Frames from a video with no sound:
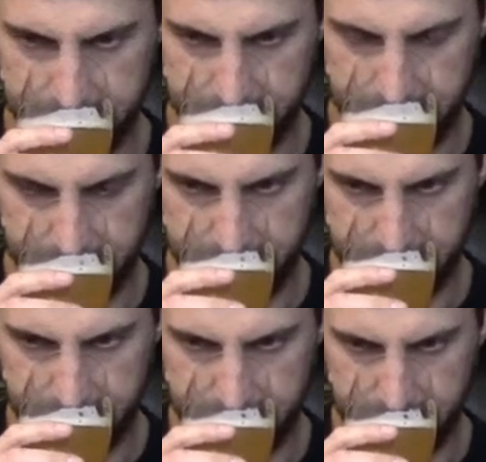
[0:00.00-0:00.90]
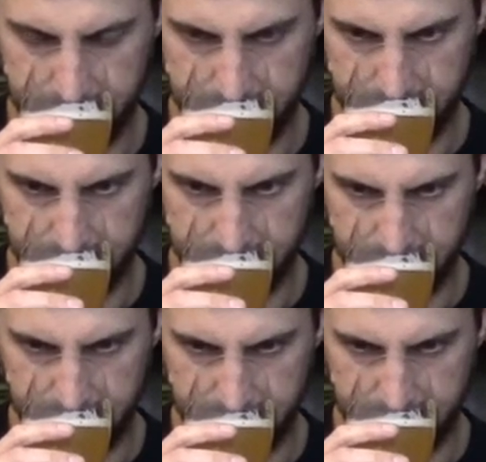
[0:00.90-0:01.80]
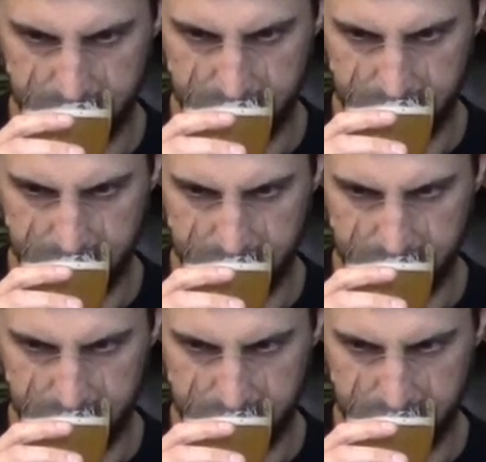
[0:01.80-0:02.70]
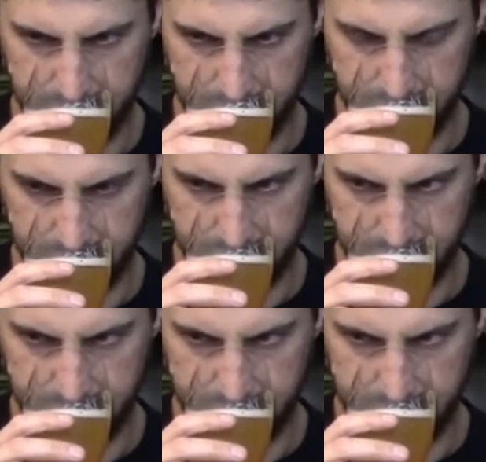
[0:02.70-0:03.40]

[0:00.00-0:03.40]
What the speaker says: Nobody speaks.